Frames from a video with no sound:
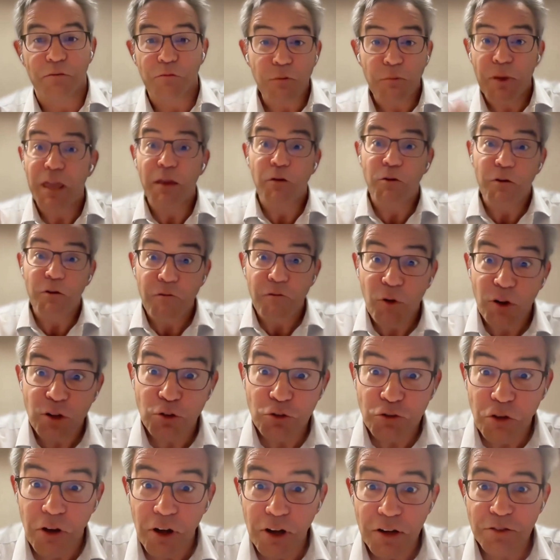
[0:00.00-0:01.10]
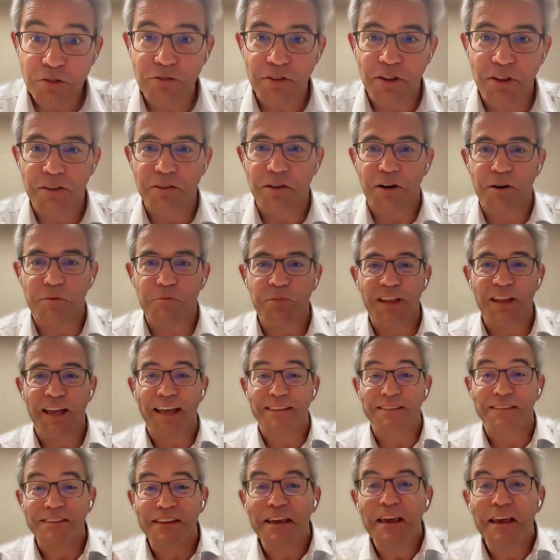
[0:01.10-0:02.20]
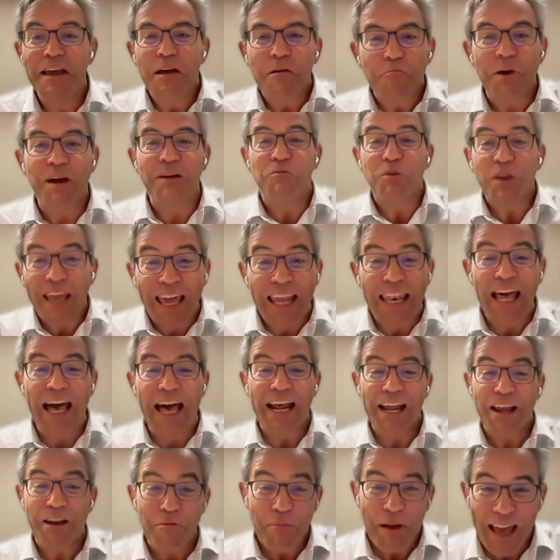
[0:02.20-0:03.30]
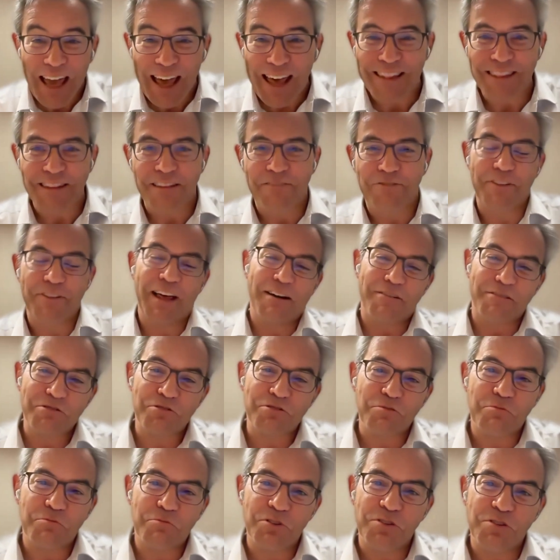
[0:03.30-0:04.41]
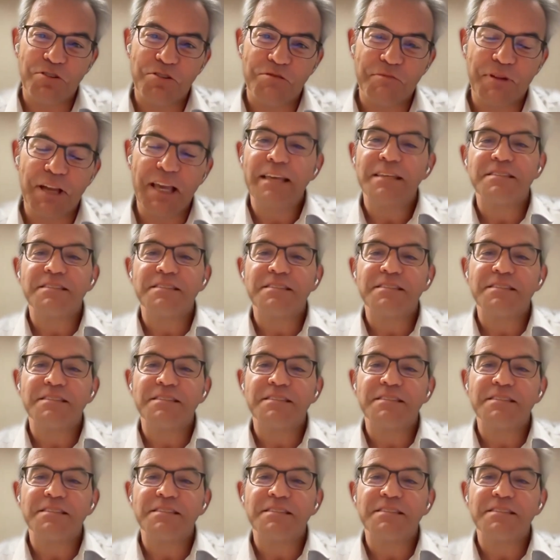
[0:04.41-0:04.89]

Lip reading: We want to talk to the darn plant, but we cannot command the flower to bloom.